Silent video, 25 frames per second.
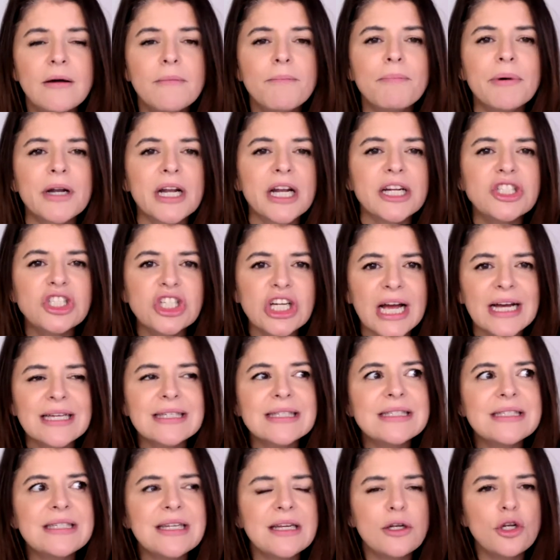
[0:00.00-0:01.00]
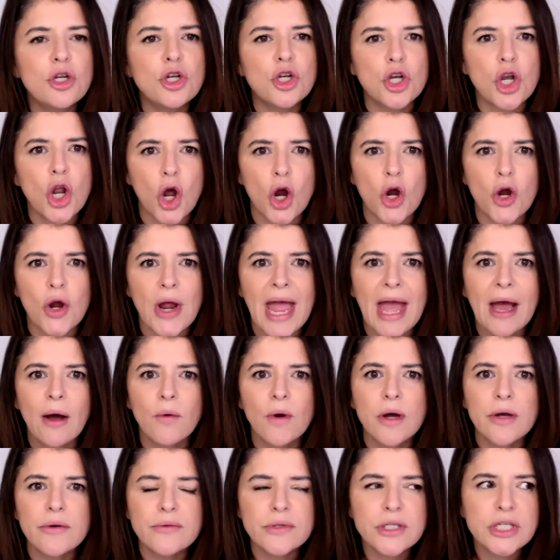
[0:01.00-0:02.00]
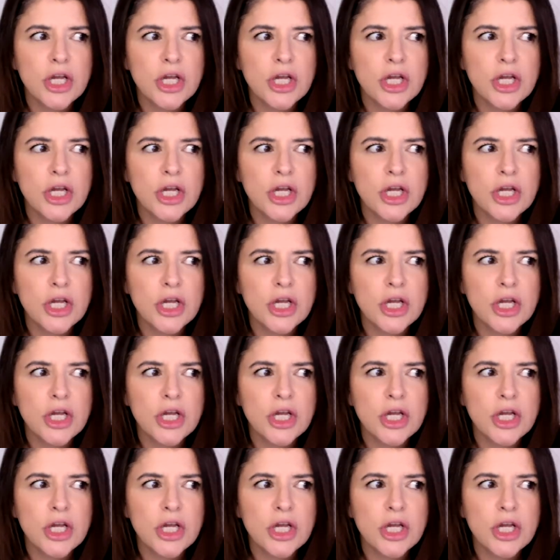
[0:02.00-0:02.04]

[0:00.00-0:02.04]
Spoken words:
but I just didn't know how I was